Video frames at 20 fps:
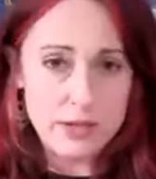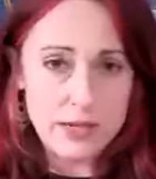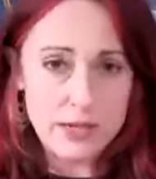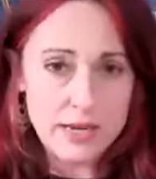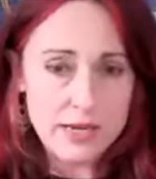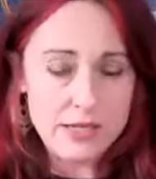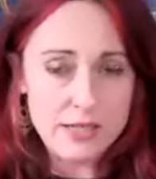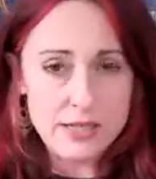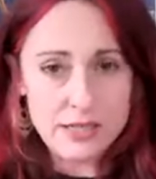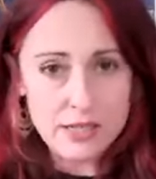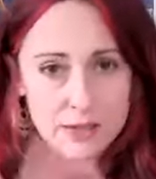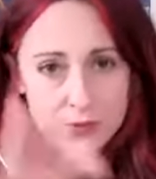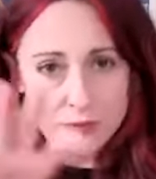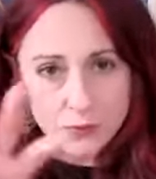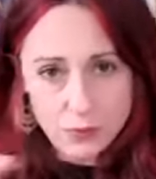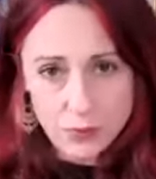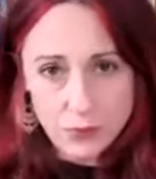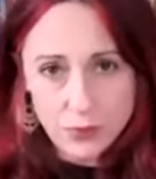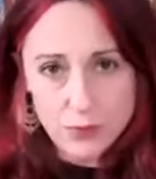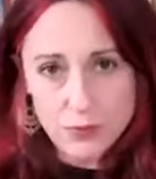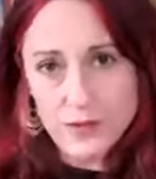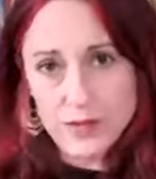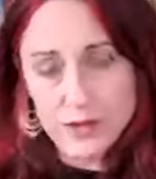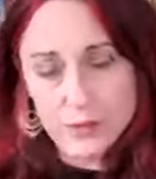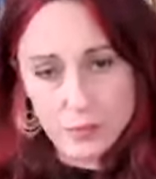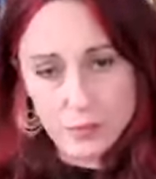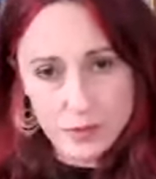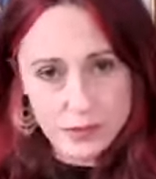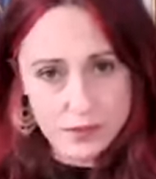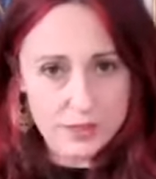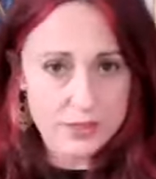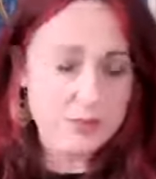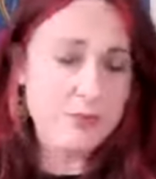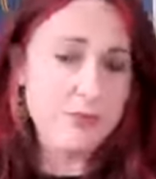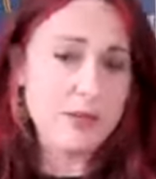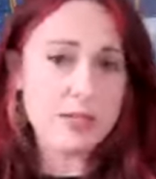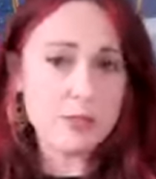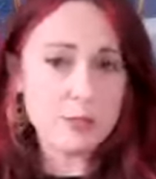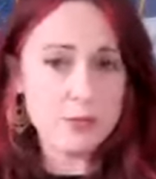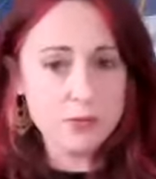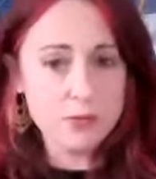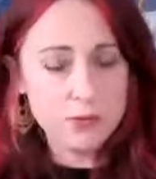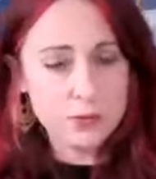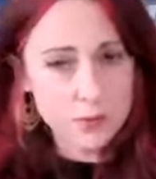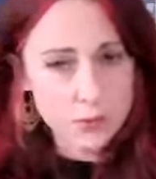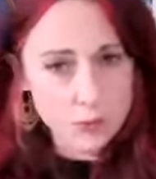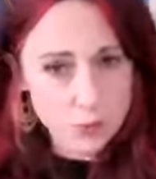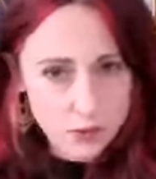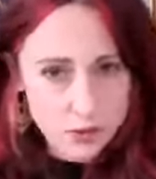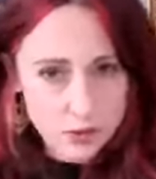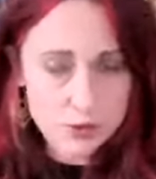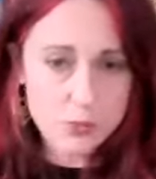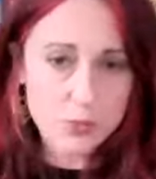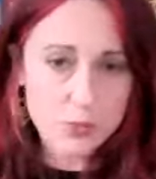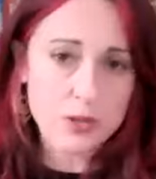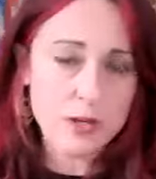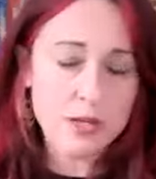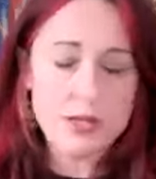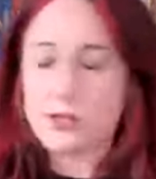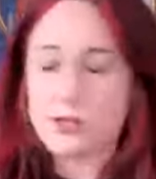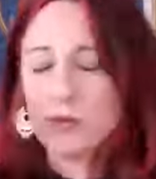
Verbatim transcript: Okay, so this is four figure plus investment for the one to one.